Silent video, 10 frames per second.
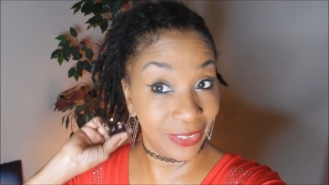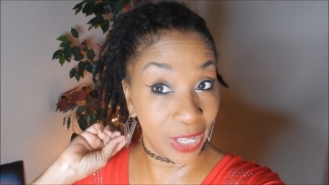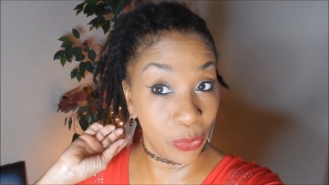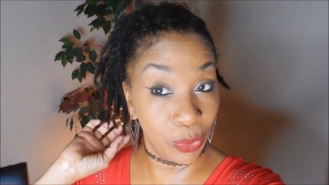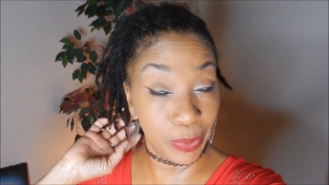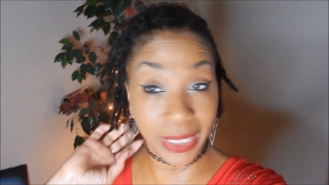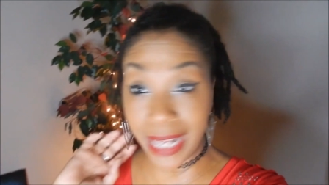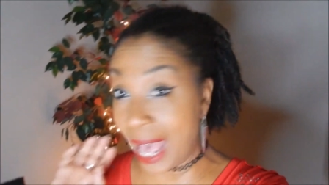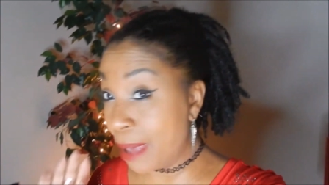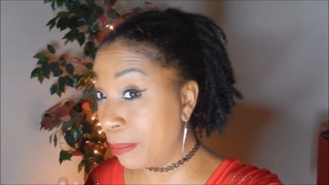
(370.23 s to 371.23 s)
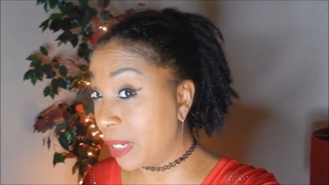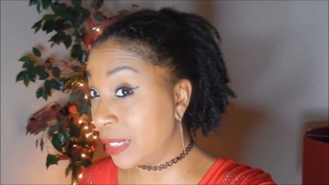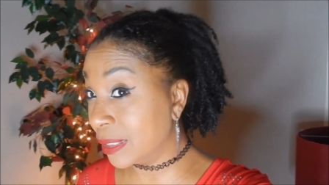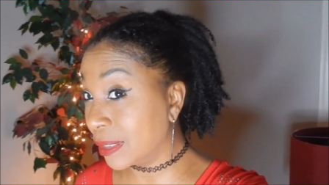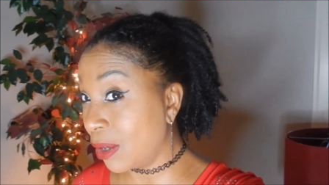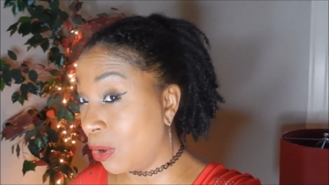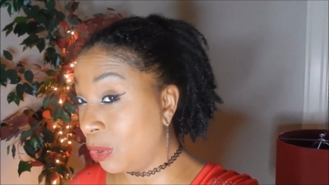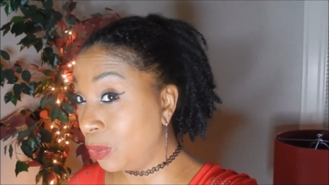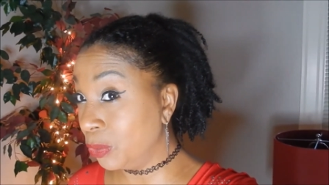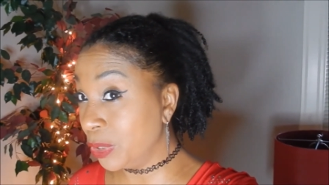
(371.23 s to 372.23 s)
They will be nine months
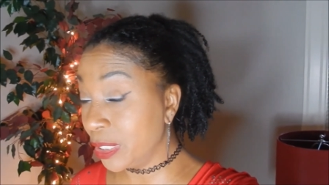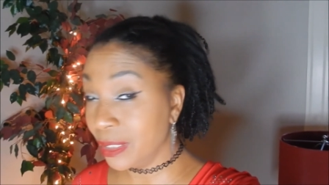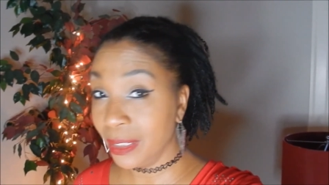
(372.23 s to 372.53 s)
old